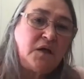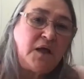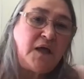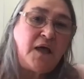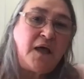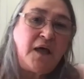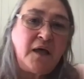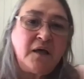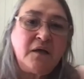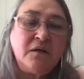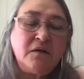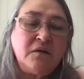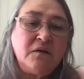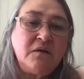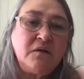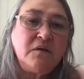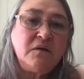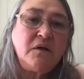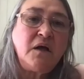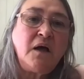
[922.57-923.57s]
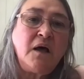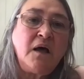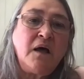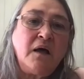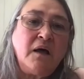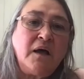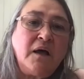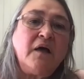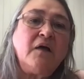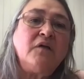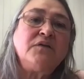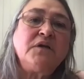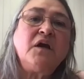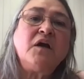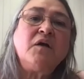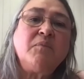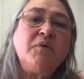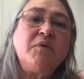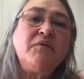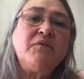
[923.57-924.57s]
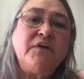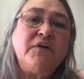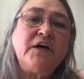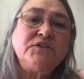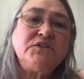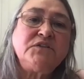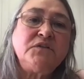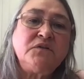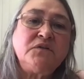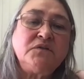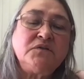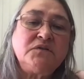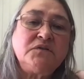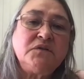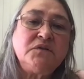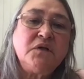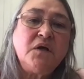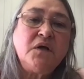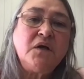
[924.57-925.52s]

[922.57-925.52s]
and healthcare professionals.